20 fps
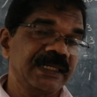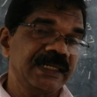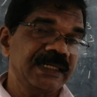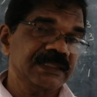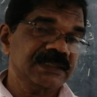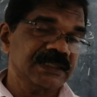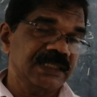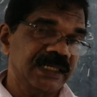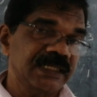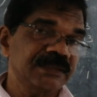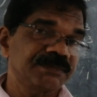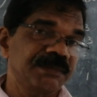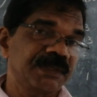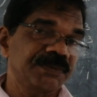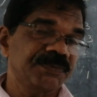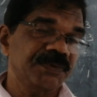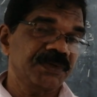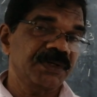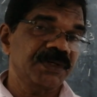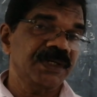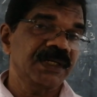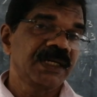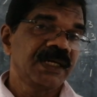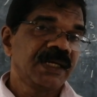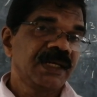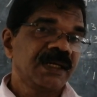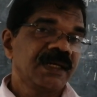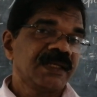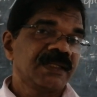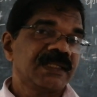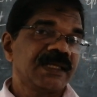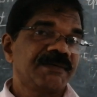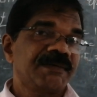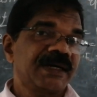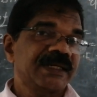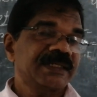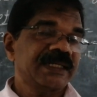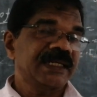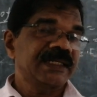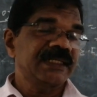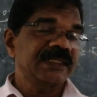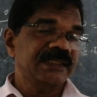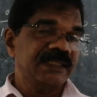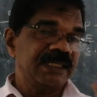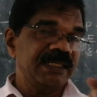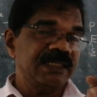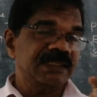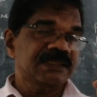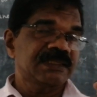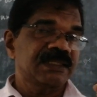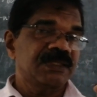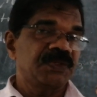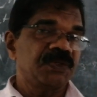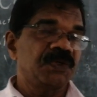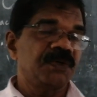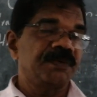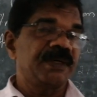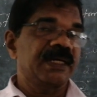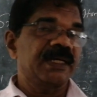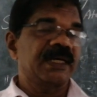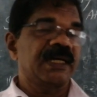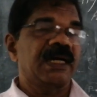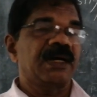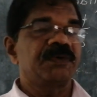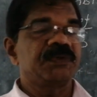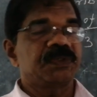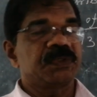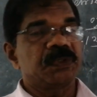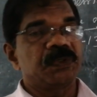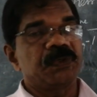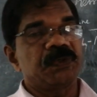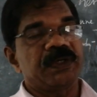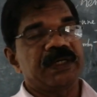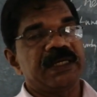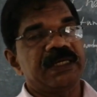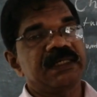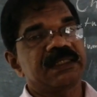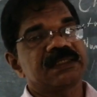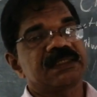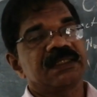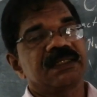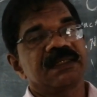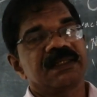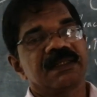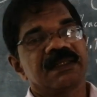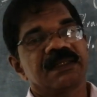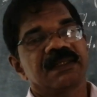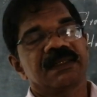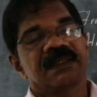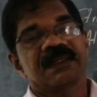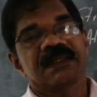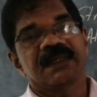in the next class. Before what are the things you may have to do is